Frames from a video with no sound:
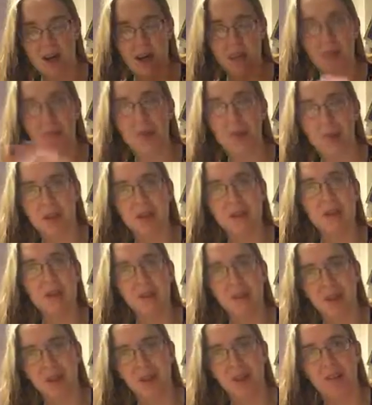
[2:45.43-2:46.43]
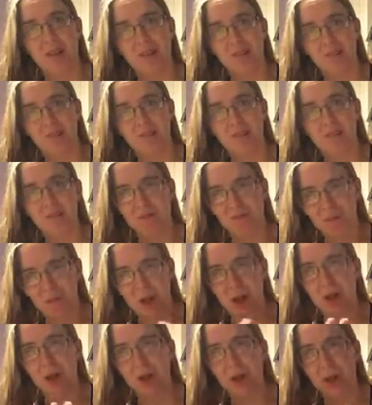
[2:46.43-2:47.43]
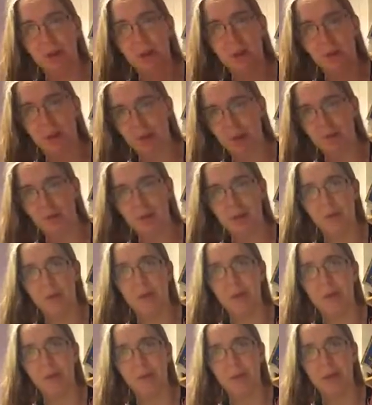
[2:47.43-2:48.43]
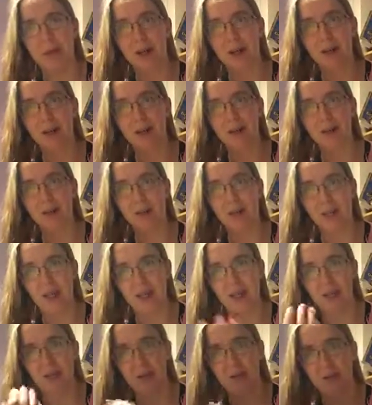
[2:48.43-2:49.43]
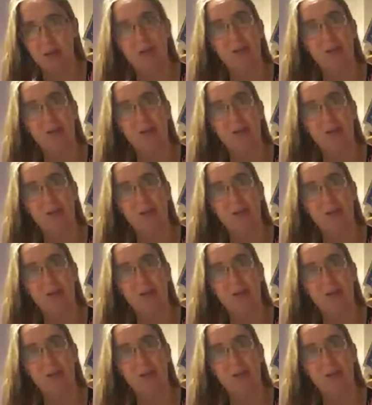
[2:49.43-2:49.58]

think most of you know what I'm talking about, either